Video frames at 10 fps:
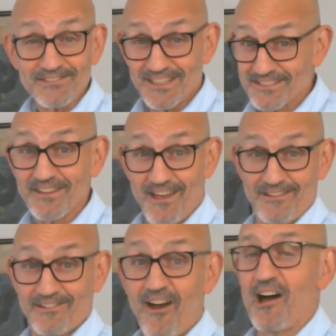so that's not
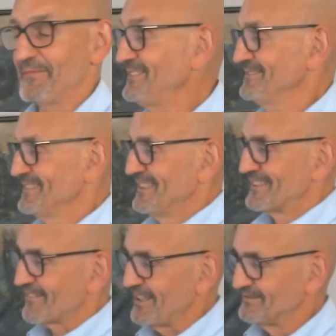uncommon,
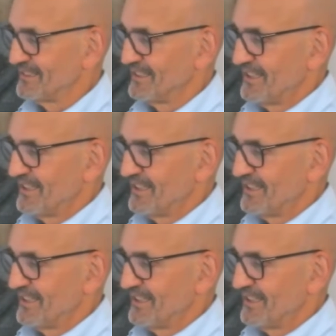right?